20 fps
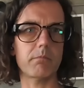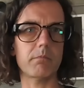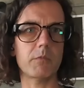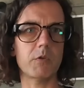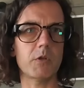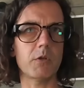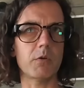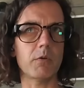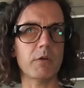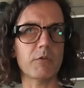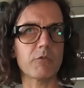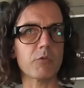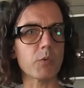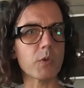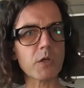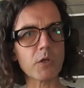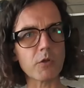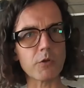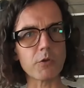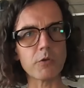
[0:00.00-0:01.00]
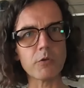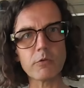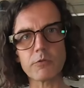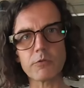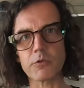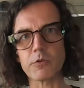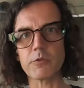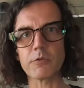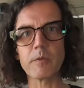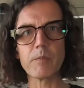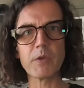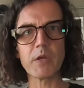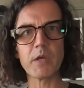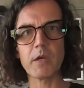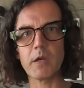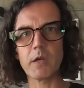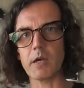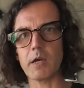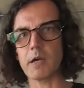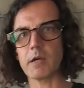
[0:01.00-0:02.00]
a regular user,
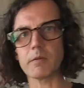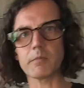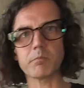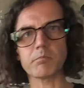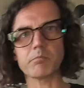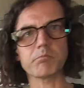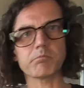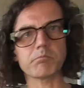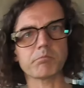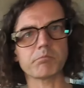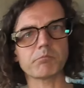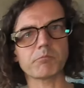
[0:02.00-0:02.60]
and